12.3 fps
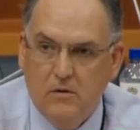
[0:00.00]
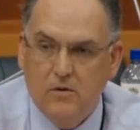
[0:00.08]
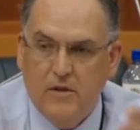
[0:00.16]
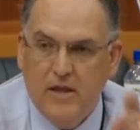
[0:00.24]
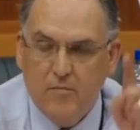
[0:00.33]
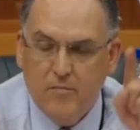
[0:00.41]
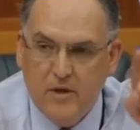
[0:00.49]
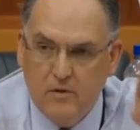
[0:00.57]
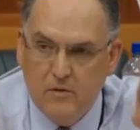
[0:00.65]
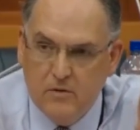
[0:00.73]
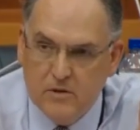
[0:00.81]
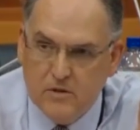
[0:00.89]
could then be
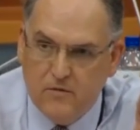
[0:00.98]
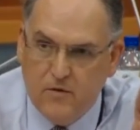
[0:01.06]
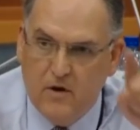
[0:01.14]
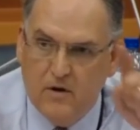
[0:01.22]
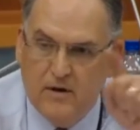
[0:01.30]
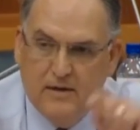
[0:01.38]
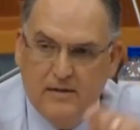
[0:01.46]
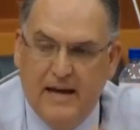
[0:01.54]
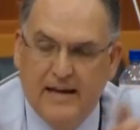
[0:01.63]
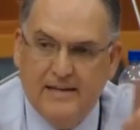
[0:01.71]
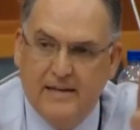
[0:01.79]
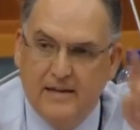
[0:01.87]
used for Arnott
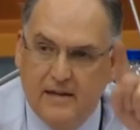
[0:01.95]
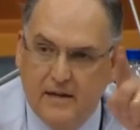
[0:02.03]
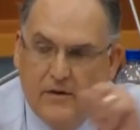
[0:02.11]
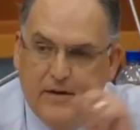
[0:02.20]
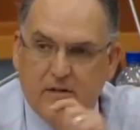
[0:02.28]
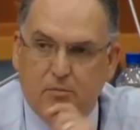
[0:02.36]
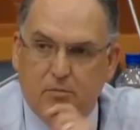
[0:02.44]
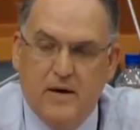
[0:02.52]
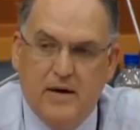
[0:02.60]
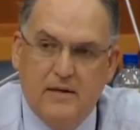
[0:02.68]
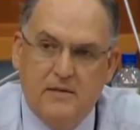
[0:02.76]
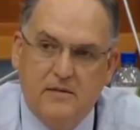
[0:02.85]
at an increased
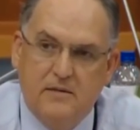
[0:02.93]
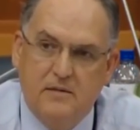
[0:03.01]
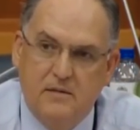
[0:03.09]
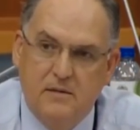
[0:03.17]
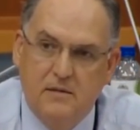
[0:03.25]
price.